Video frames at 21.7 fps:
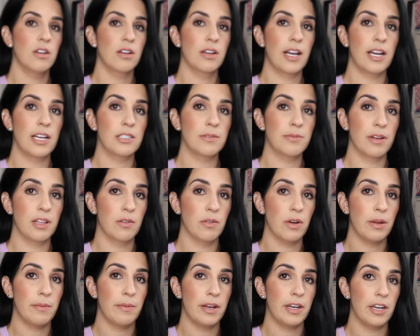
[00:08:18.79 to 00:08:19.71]
Guys, by the
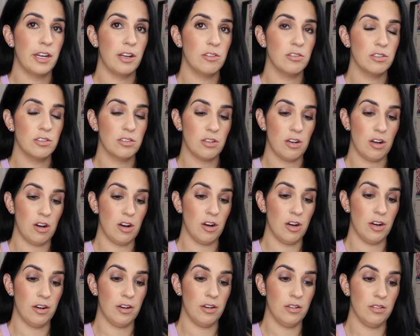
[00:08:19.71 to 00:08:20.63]
way, my nails
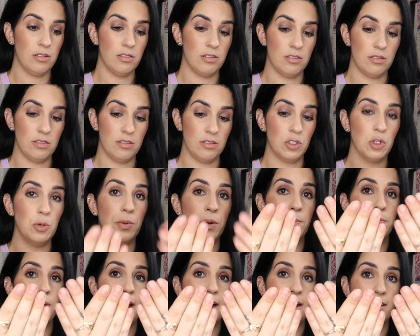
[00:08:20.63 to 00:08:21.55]
are super
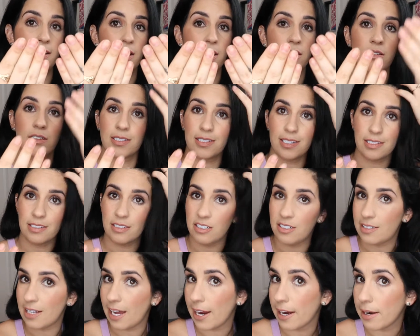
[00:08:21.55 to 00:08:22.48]
black now because I
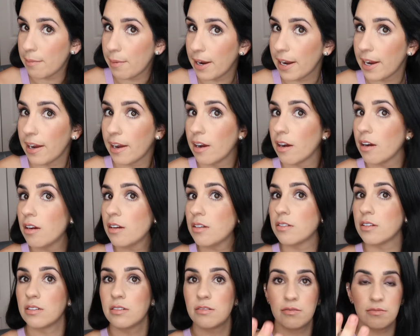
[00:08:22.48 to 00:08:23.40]
dyed my hair
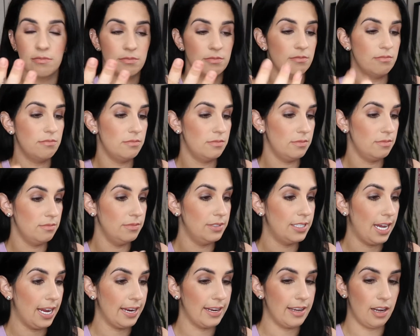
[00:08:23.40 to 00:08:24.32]
and the
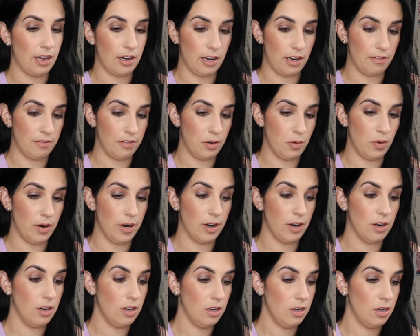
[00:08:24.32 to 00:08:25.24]
dye got
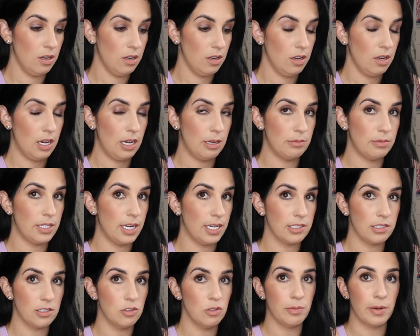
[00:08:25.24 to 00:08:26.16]
everywhere. I'm
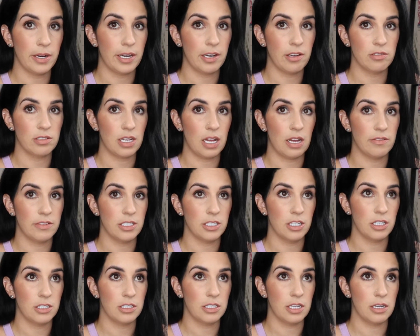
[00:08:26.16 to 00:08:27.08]
dying to do my nails. I haven't
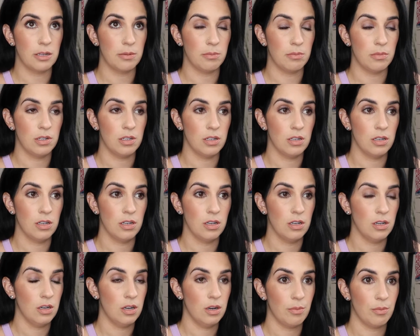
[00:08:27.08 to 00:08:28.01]
done them
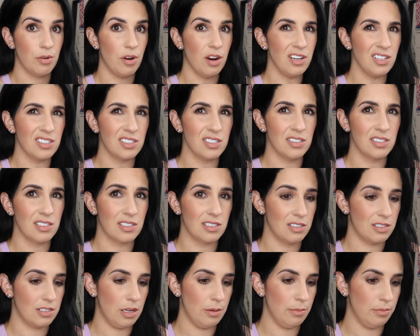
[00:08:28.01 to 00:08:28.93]
probably since
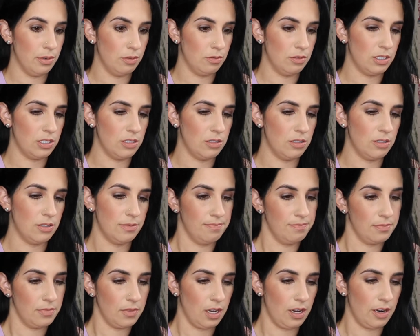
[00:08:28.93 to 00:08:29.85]
December, which is
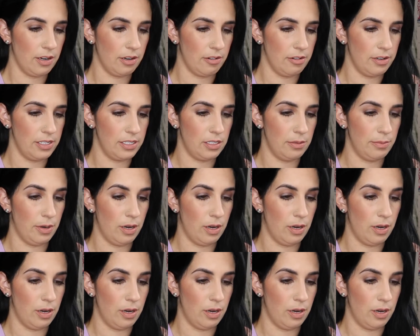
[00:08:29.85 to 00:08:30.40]
kind of crazy.